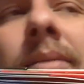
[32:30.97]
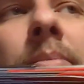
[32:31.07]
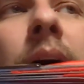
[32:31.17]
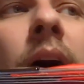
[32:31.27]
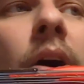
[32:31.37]

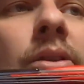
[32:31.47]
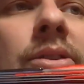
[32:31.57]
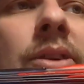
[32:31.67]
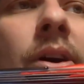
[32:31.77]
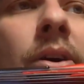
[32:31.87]
but
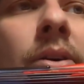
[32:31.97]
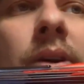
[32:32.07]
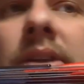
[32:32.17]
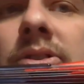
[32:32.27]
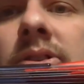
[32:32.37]
also
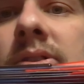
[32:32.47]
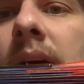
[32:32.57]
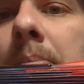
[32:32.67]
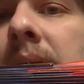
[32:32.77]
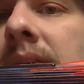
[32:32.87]
is just
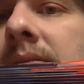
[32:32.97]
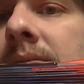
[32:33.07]
a big